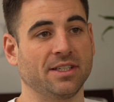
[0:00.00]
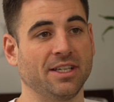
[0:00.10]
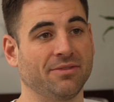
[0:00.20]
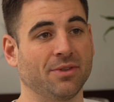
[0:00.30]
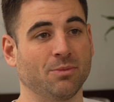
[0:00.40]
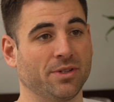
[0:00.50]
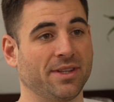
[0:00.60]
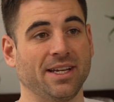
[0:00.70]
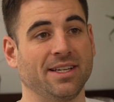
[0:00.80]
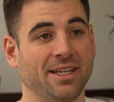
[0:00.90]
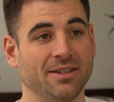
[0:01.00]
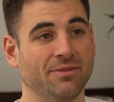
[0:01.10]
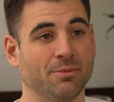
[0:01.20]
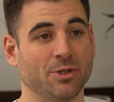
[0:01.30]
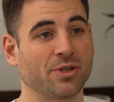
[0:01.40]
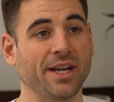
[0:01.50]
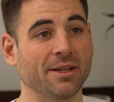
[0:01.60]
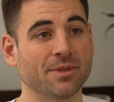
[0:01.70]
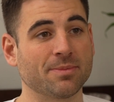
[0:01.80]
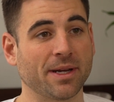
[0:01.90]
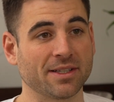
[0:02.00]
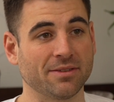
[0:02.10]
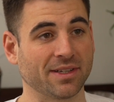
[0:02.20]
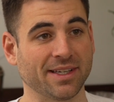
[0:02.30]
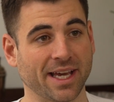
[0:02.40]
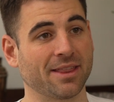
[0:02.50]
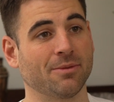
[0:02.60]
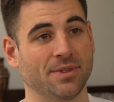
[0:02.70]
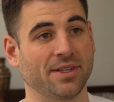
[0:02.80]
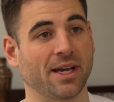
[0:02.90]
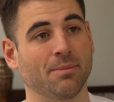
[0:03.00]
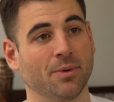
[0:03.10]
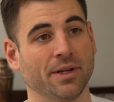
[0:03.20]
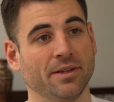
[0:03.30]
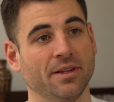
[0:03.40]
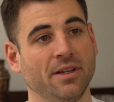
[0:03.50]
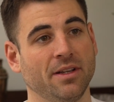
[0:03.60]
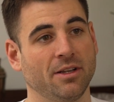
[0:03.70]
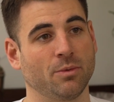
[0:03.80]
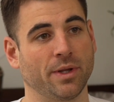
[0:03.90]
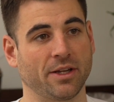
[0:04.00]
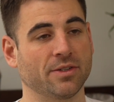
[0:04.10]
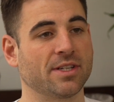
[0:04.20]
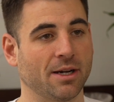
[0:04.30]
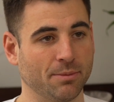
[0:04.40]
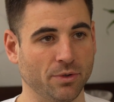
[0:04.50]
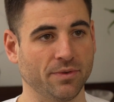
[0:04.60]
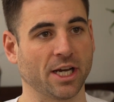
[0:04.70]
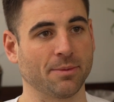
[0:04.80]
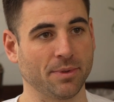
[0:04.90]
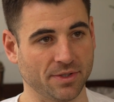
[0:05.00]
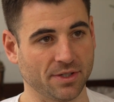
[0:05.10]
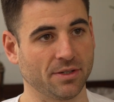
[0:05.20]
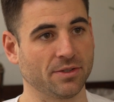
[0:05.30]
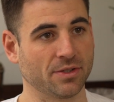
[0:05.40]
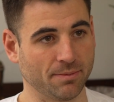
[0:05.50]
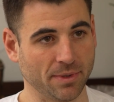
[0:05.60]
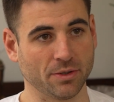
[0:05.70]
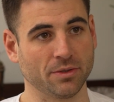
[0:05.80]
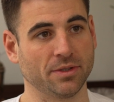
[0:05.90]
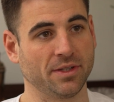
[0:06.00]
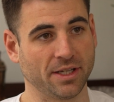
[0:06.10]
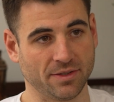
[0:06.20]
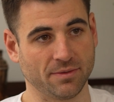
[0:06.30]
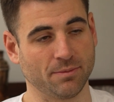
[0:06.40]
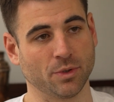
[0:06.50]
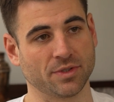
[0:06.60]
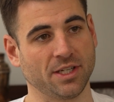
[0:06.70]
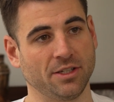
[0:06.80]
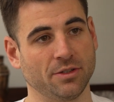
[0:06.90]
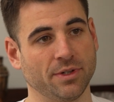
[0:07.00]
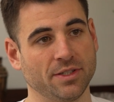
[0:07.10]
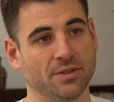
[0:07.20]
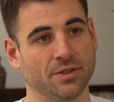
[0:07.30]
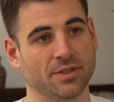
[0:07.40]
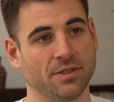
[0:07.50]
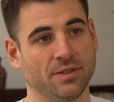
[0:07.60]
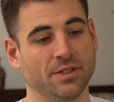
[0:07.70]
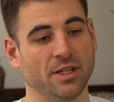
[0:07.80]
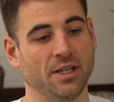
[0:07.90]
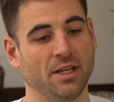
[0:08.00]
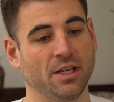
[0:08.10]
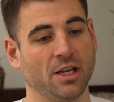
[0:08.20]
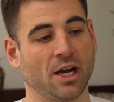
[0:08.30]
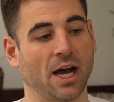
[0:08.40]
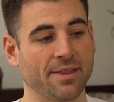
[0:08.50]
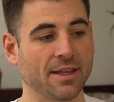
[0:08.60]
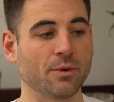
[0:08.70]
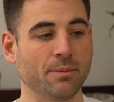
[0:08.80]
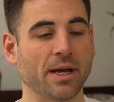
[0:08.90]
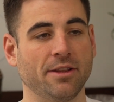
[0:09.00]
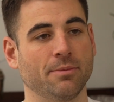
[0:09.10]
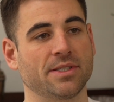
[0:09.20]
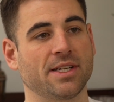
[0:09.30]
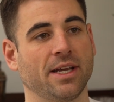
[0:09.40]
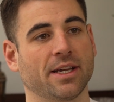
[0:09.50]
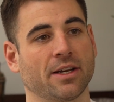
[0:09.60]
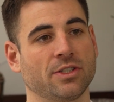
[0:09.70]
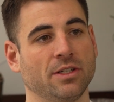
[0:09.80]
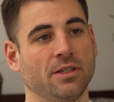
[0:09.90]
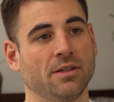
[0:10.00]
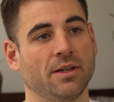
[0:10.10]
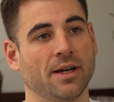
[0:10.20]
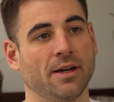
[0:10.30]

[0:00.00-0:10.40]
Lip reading: to give them what they needed from a training perspective and get them to that point where they could start moving up into sort of middle and then more senior resource. And I think we made the mistake actually